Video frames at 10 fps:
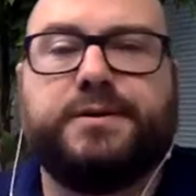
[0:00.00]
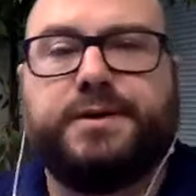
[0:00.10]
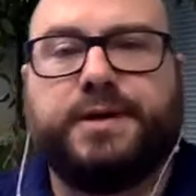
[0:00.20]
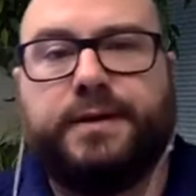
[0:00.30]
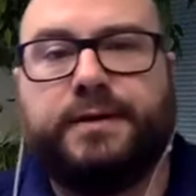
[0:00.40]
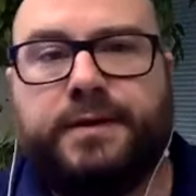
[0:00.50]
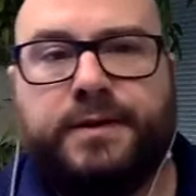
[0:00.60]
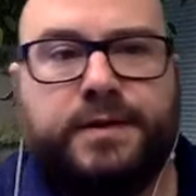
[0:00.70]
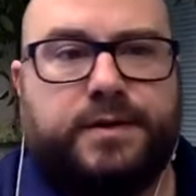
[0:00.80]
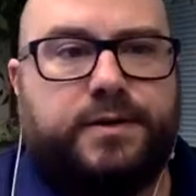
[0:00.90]
Okay.
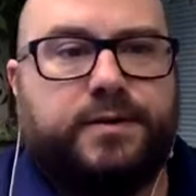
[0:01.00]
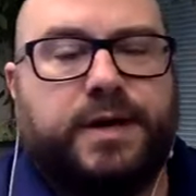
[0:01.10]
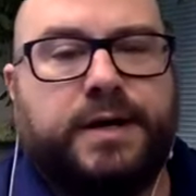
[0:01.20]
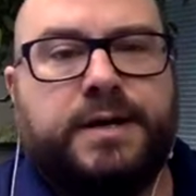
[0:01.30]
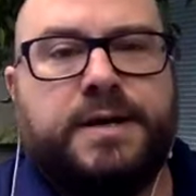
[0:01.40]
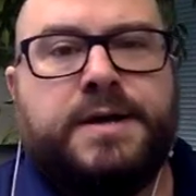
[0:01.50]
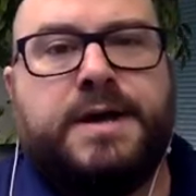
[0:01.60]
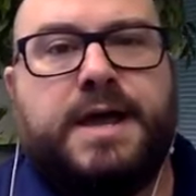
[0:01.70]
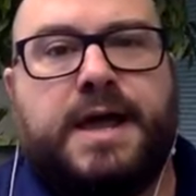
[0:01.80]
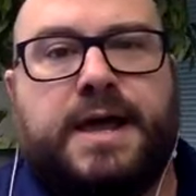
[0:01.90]
All right.
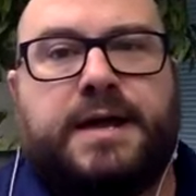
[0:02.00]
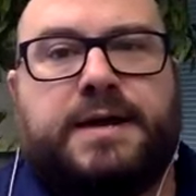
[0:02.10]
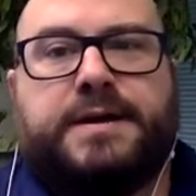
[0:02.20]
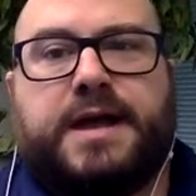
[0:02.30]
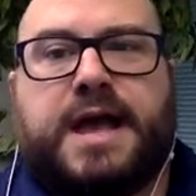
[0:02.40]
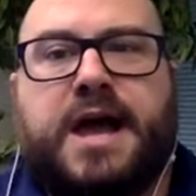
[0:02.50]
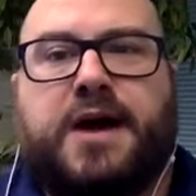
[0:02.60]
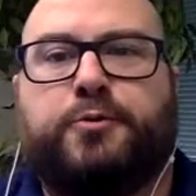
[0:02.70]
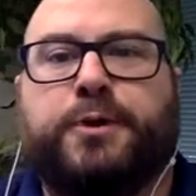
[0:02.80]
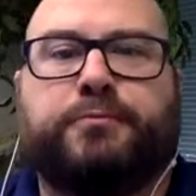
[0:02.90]
And how
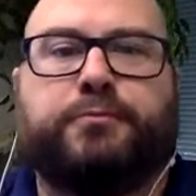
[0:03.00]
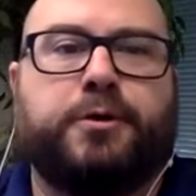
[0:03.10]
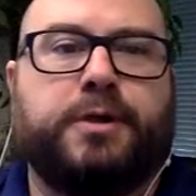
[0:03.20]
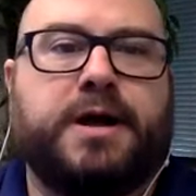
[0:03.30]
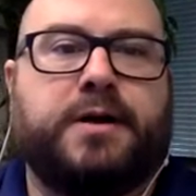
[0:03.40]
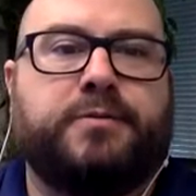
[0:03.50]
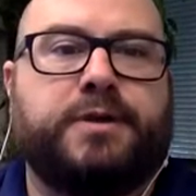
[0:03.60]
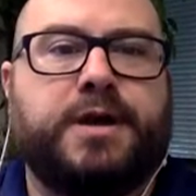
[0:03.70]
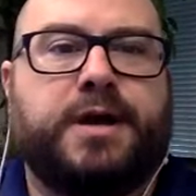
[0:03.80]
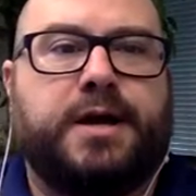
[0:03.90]
do we roll out?
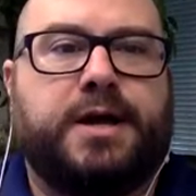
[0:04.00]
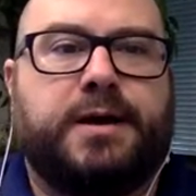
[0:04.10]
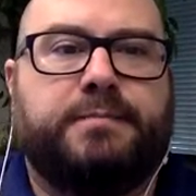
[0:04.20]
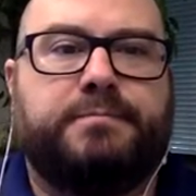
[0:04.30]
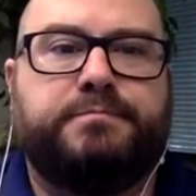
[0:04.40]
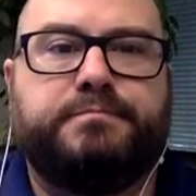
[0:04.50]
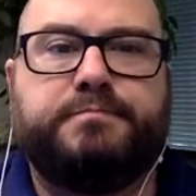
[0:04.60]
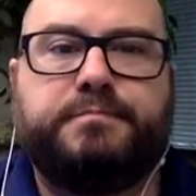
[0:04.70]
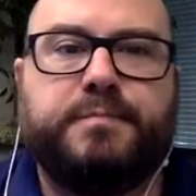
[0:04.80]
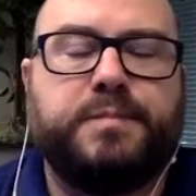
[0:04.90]
Uh,
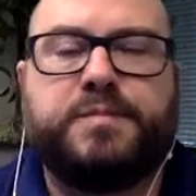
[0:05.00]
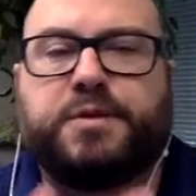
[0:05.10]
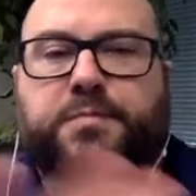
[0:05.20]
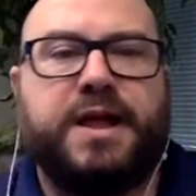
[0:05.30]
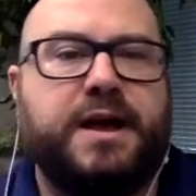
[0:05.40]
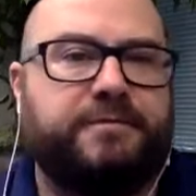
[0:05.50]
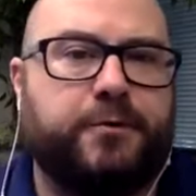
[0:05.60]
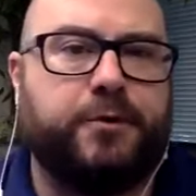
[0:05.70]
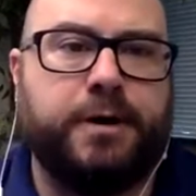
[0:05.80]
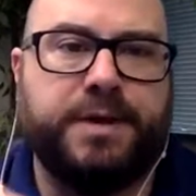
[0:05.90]
the
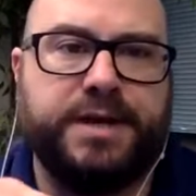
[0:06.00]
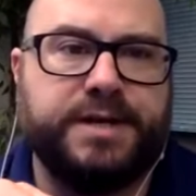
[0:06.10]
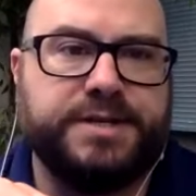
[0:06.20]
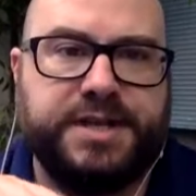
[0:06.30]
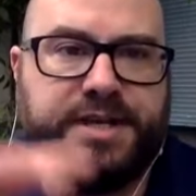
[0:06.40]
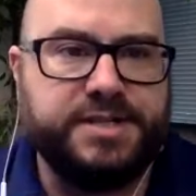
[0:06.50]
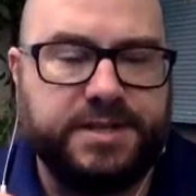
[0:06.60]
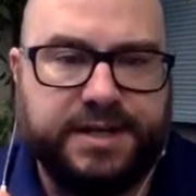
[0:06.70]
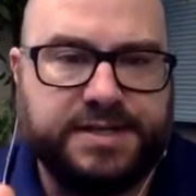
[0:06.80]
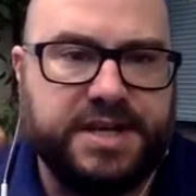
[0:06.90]
platform is
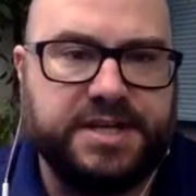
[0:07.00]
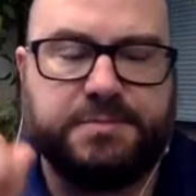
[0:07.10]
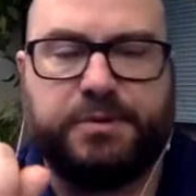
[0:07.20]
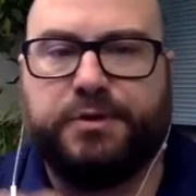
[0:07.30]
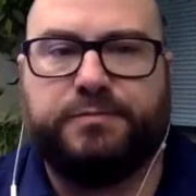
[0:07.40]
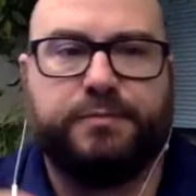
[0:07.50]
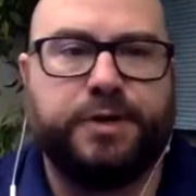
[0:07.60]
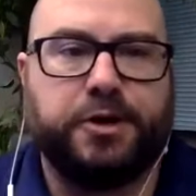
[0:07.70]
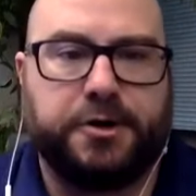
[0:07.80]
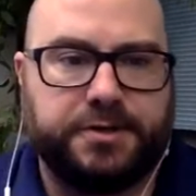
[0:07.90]
easily accessible
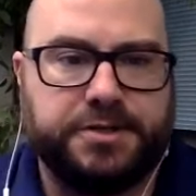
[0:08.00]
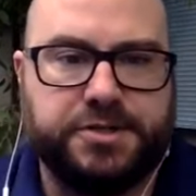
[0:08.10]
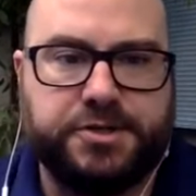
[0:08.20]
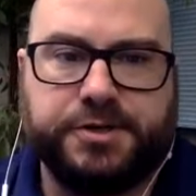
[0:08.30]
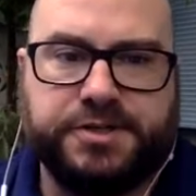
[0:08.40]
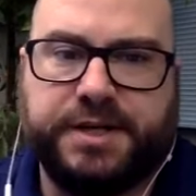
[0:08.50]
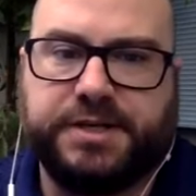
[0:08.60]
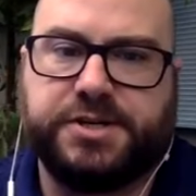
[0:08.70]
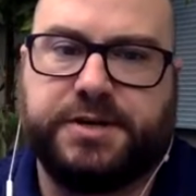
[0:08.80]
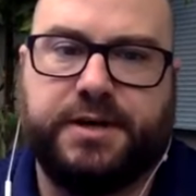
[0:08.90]
regardless of
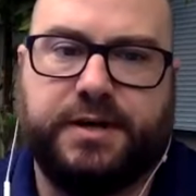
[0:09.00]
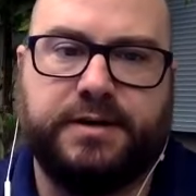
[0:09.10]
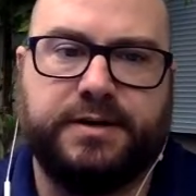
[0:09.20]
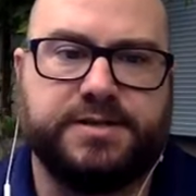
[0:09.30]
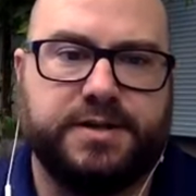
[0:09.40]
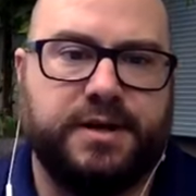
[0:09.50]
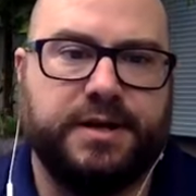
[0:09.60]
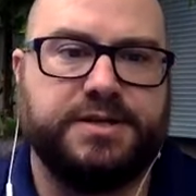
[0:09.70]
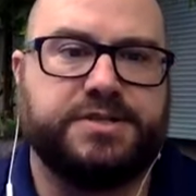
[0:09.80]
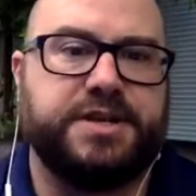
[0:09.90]
jurisdiction, huh? As long
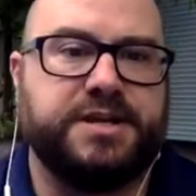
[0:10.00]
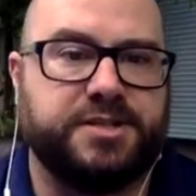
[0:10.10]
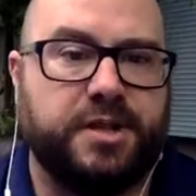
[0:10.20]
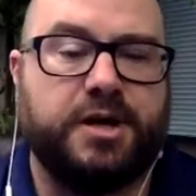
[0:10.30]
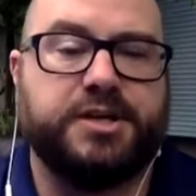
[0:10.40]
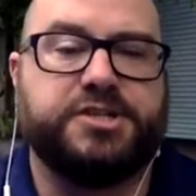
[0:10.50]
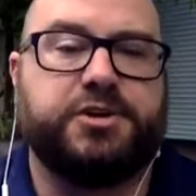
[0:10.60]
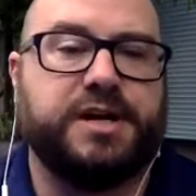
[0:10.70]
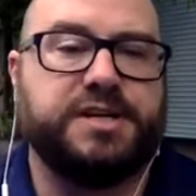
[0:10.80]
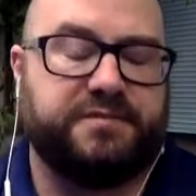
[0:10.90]
as, as long as you
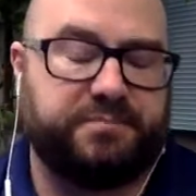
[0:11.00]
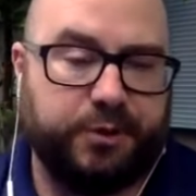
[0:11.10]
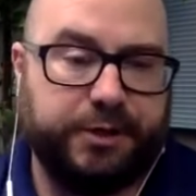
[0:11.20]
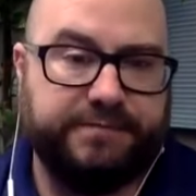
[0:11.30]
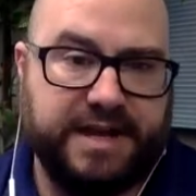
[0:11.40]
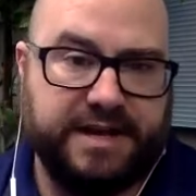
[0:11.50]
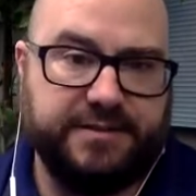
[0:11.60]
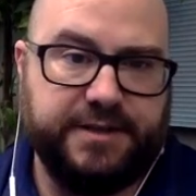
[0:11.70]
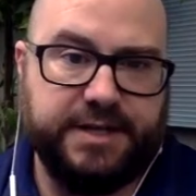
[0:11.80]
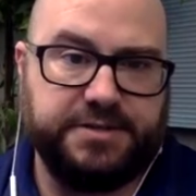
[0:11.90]
guys have pre-vetted
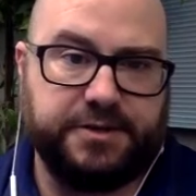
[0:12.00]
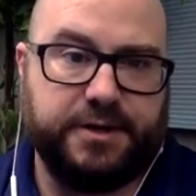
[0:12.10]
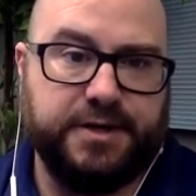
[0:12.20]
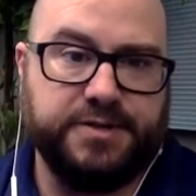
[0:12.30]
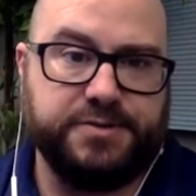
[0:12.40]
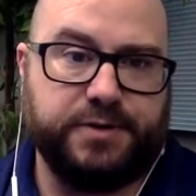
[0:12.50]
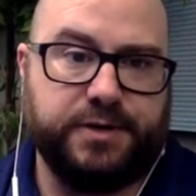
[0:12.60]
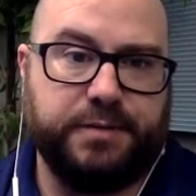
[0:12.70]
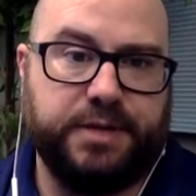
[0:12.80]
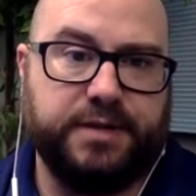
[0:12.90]
the attorneys who are
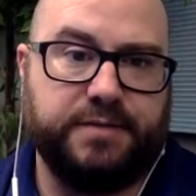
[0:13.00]
going to be on the